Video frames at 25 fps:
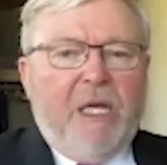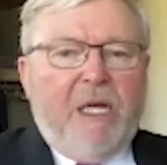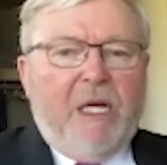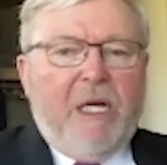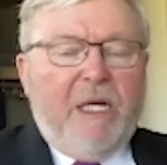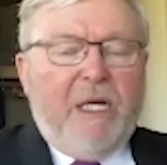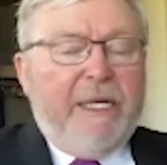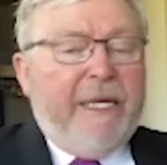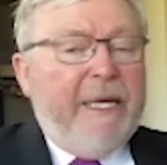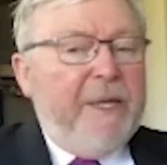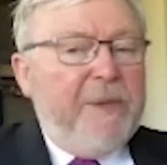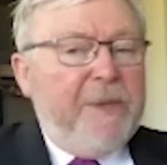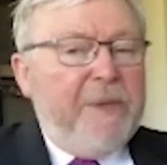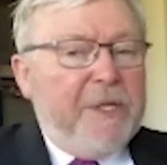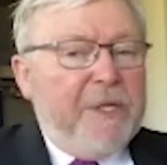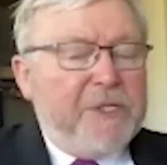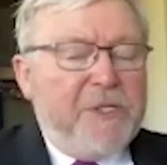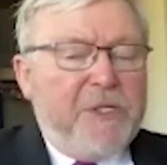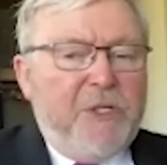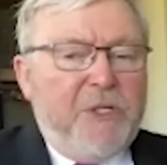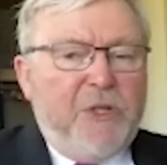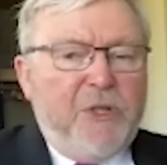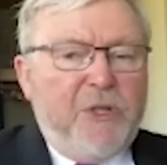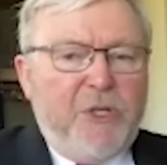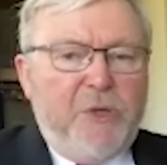Again,
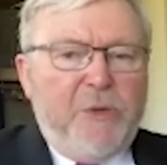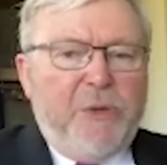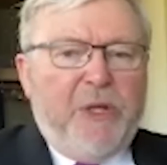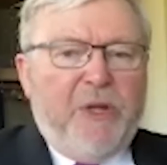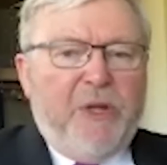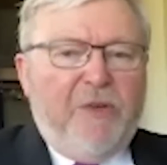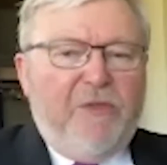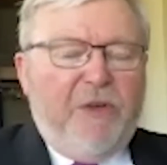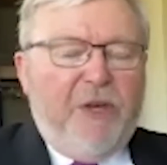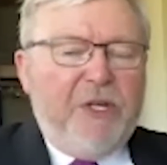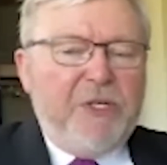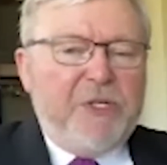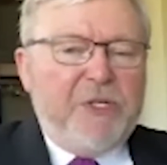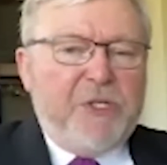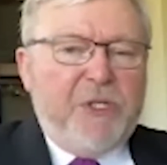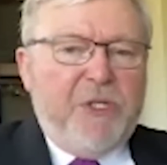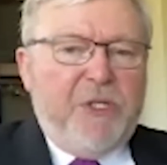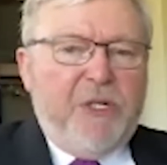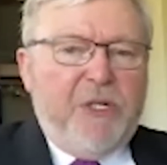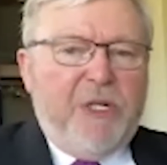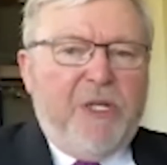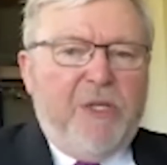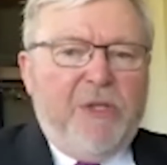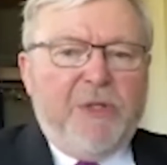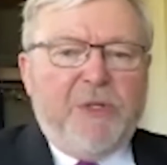that's a new
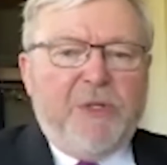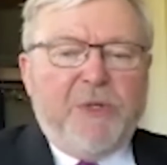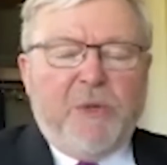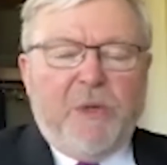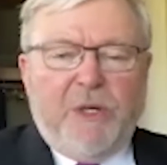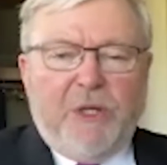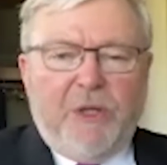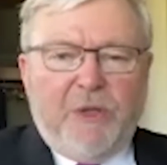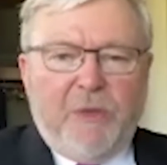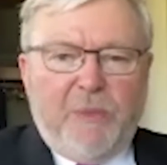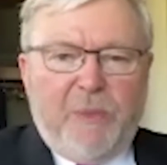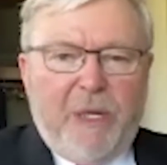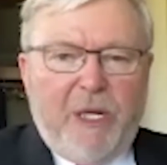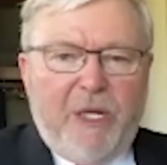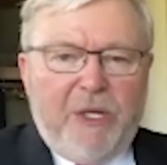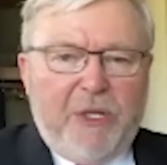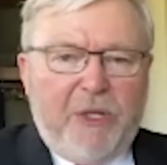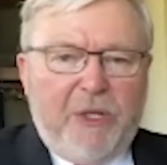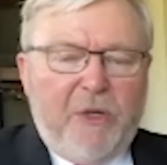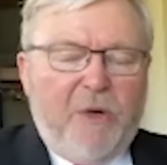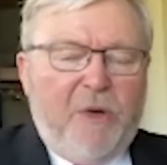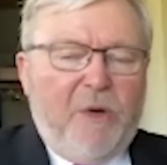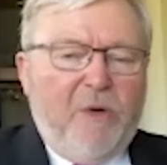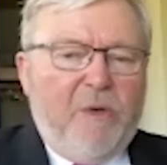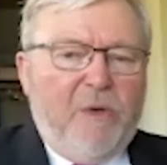innovation in the 20th Party
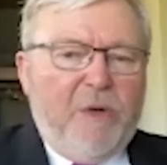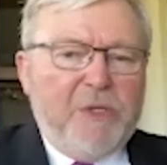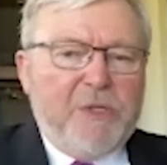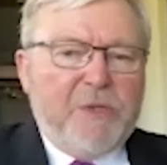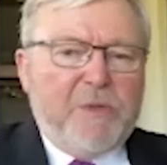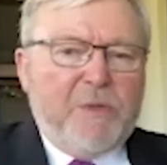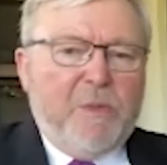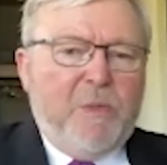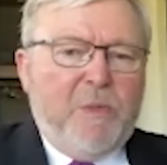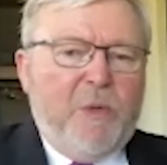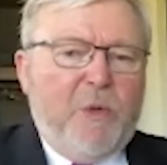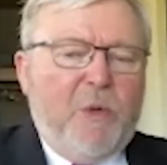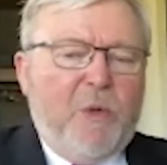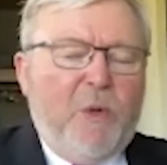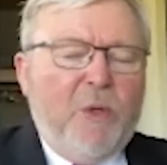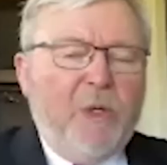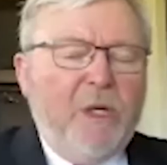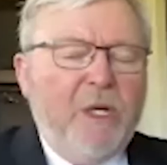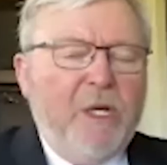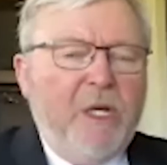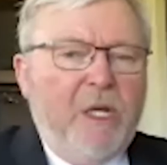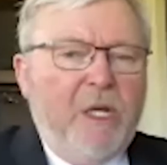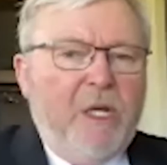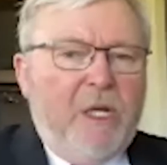Congress report.